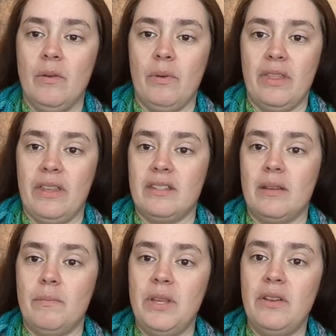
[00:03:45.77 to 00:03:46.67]
with this
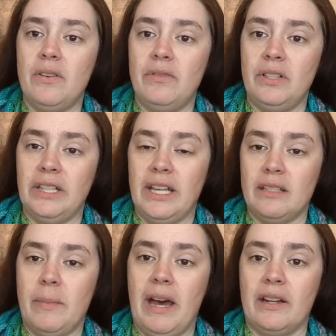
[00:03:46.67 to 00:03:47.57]
beautiful
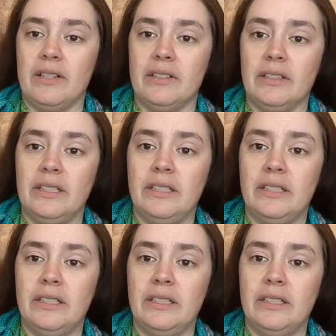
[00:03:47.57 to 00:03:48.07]
lace pattern